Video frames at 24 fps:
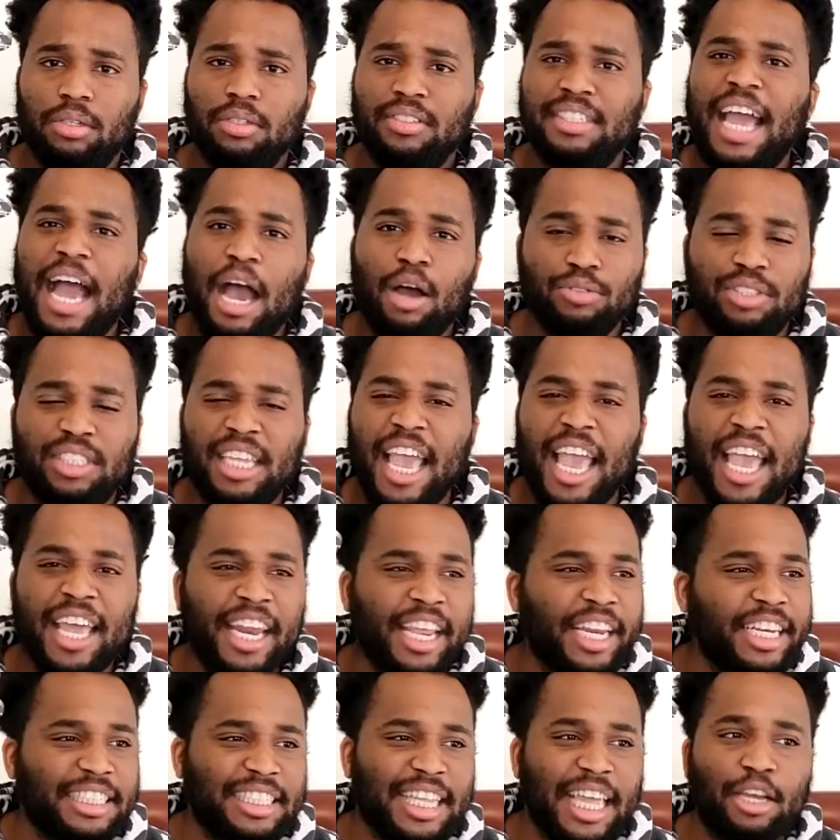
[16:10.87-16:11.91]

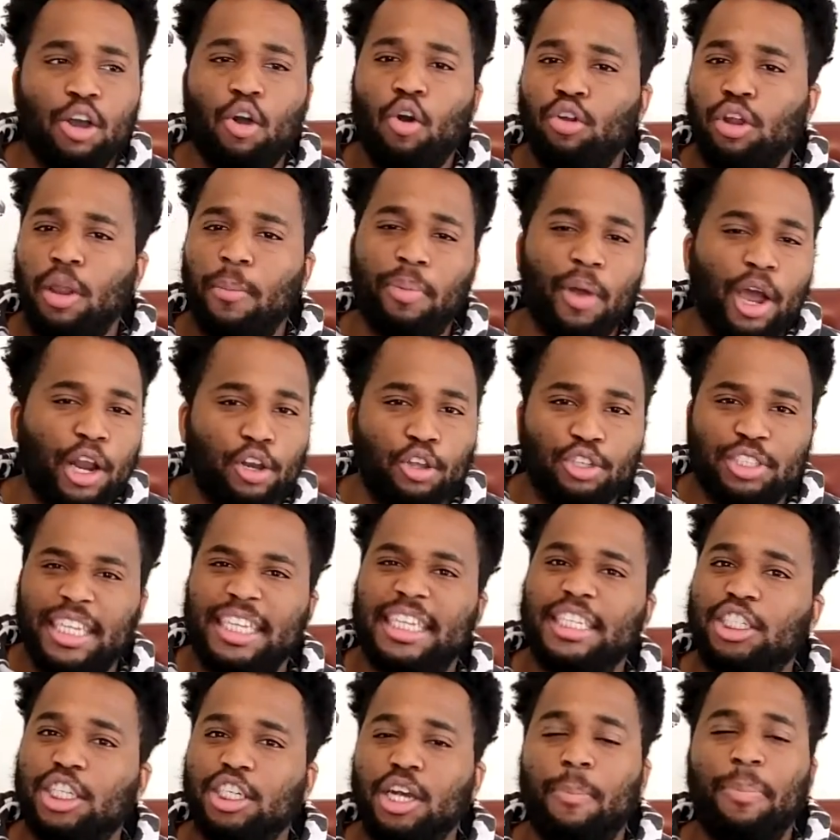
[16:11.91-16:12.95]
10 and it's like, oh, LeBron looks
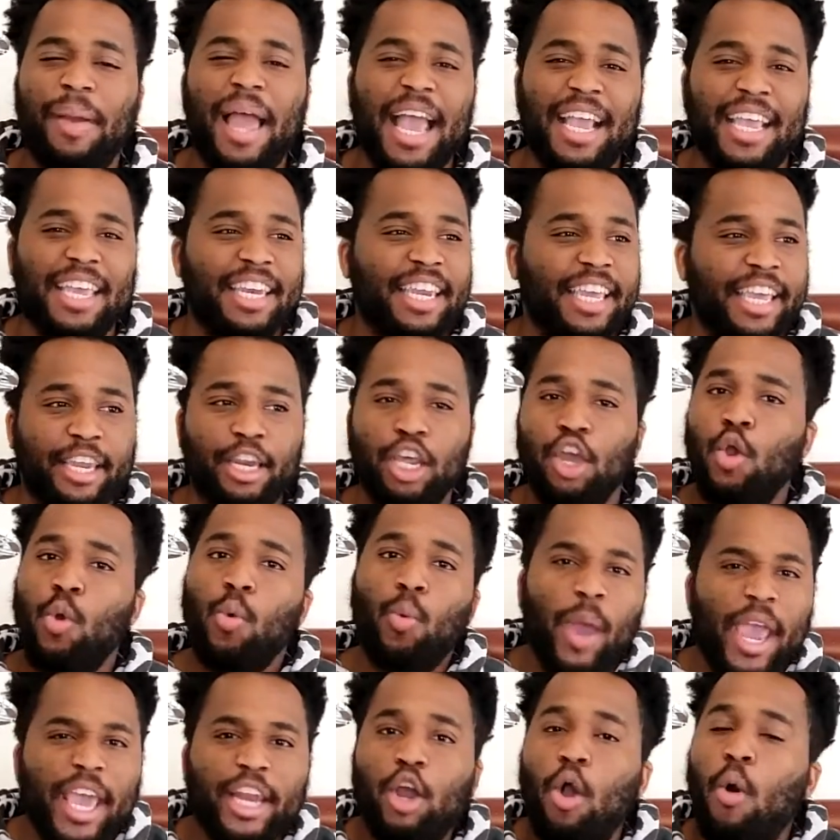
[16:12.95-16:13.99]
like he's gonna pack it in.
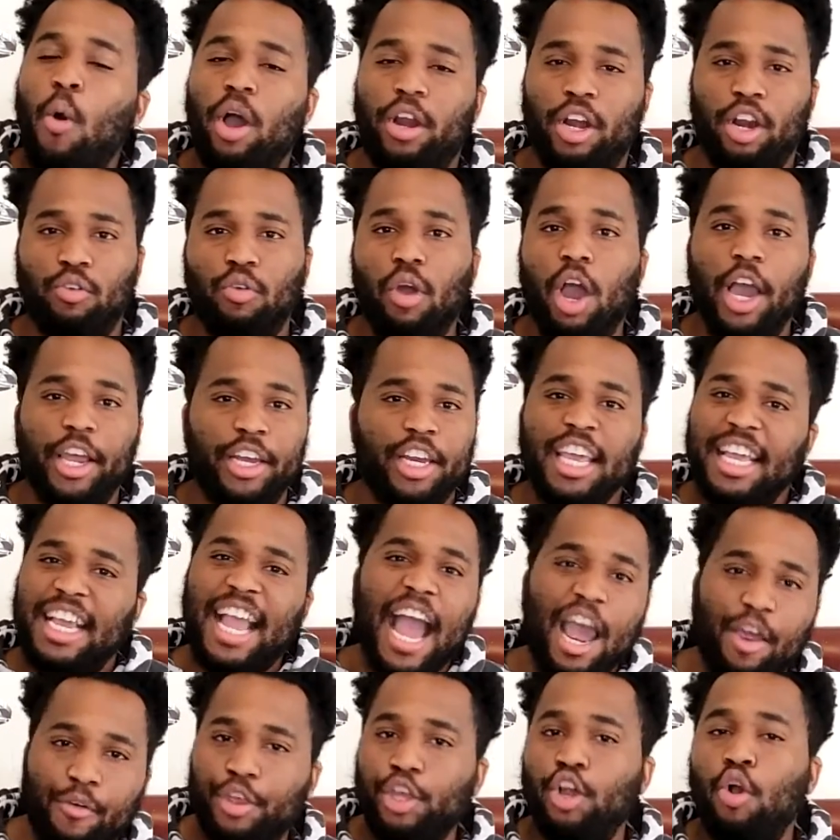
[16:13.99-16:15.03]
Wade go on a run.
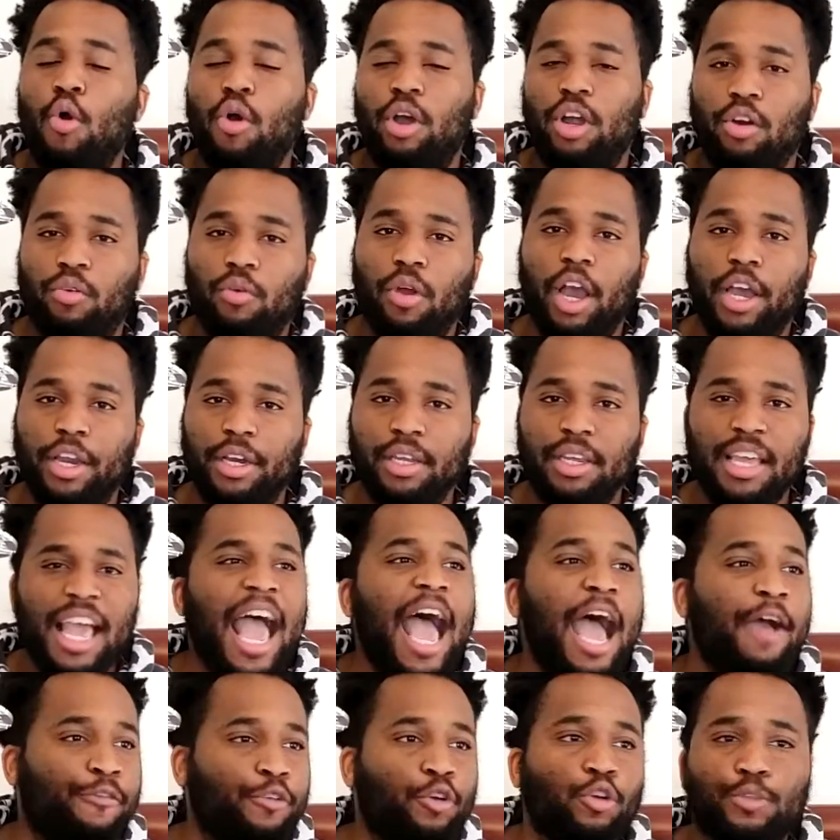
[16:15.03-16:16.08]
Kyrie go on a run.
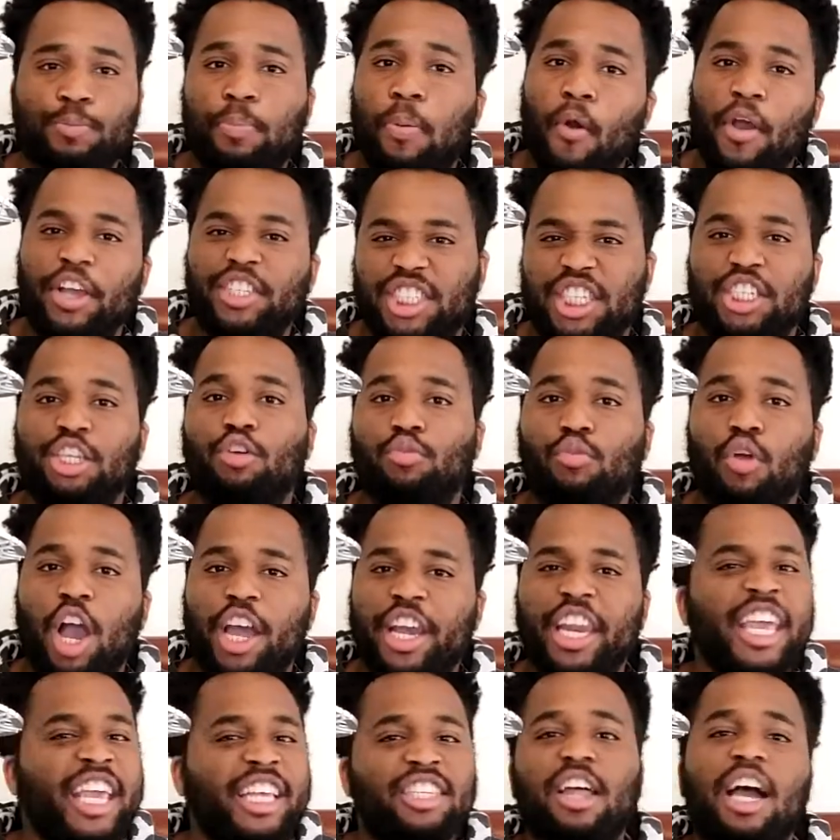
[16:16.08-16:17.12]
Half of those points in the
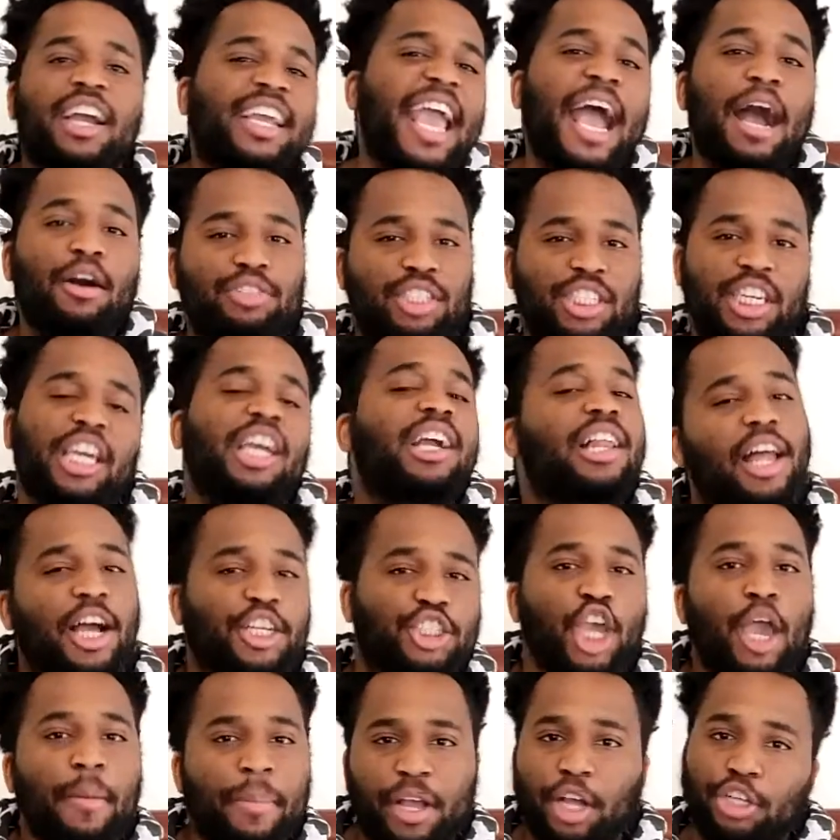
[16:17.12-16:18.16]
run is not counted in
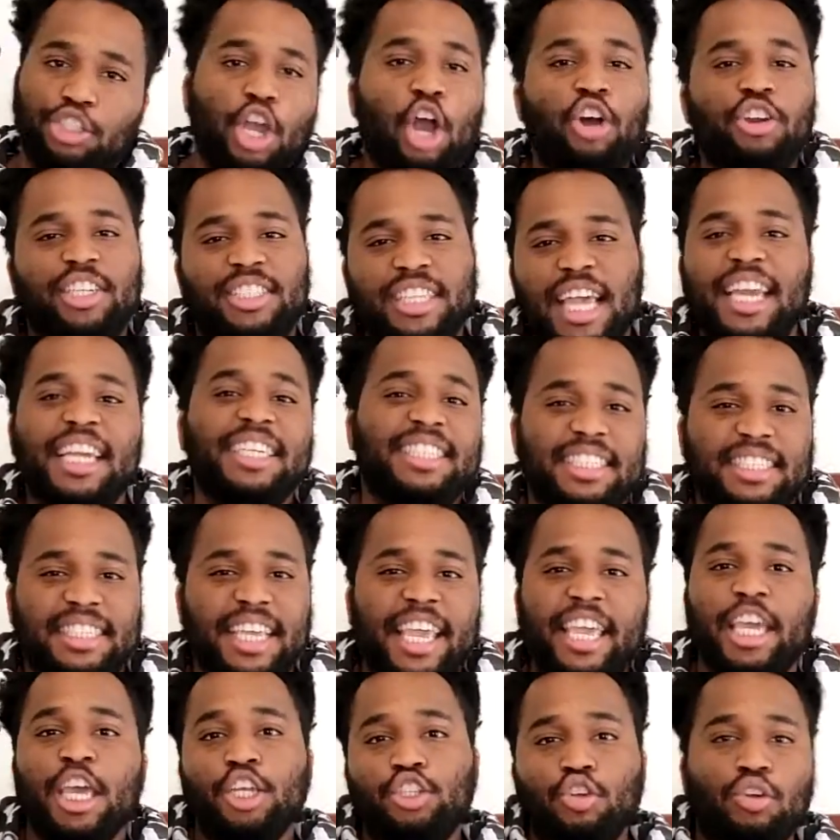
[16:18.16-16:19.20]
clutch because y'all decided to
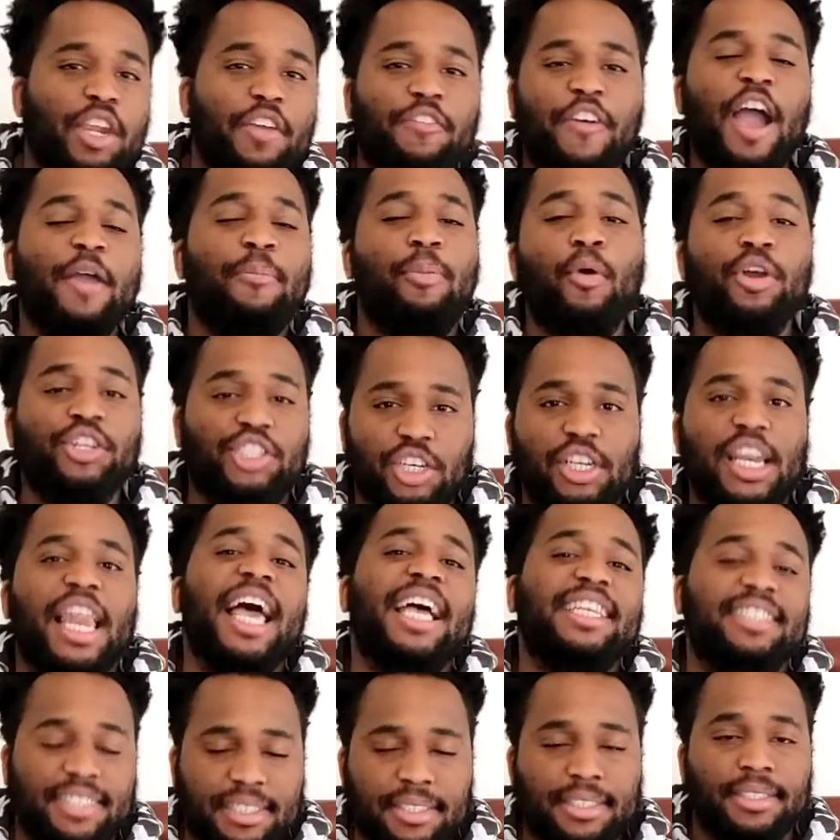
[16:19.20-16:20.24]
say it's only 5 points or
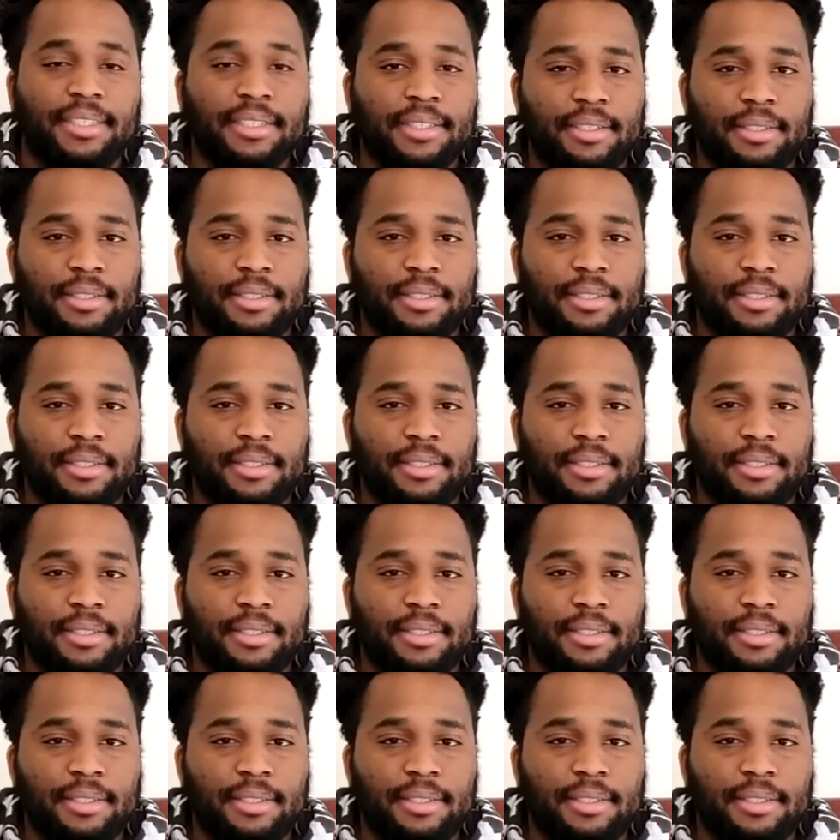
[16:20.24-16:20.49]
less.